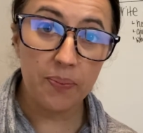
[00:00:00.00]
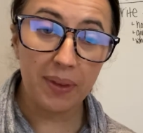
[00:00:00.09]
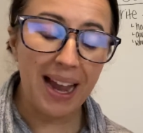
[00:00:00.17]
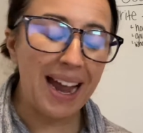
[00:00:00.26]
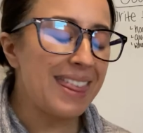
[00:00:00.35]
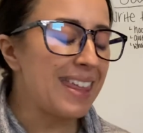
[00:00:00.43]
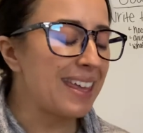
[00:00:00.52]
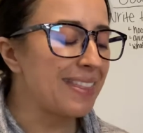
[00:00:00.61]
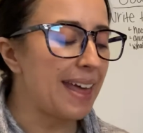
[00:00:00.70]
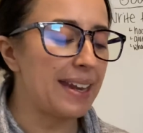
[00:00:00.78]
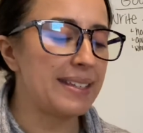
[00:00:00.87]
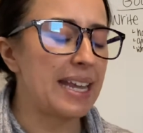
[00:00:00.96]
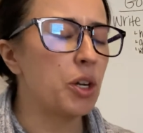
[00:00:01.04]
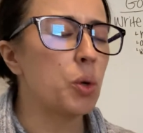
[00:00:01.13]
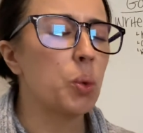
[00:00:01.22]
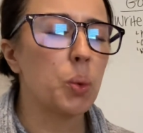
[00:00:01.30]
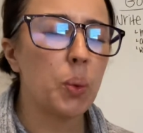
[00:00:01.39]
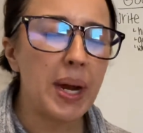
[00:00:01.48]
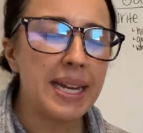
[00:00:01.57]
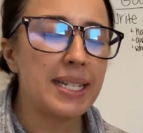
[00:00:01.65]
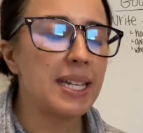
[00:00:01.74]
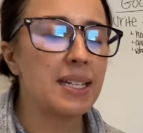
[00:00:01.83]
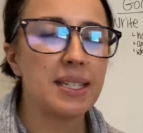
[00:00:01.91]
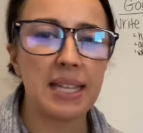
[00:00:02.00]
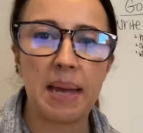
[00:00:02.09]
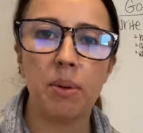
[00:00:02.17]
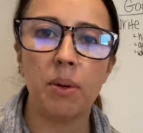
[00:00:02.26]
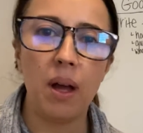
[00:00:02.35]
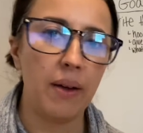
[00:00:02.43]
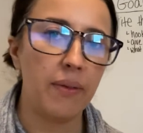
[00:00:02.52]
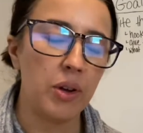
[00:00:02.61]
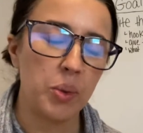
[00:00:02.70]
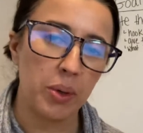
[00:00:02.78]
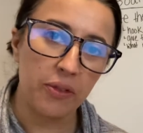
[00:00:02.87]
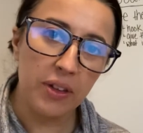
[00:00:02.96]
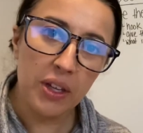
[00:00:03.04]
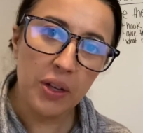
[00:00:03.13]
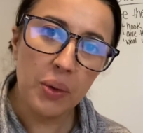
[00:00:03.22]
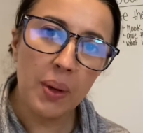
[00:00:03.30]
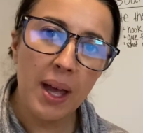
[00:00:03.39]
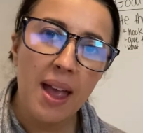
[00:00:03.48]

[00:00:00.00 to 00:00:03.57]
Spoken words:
I think that is a great example of a review.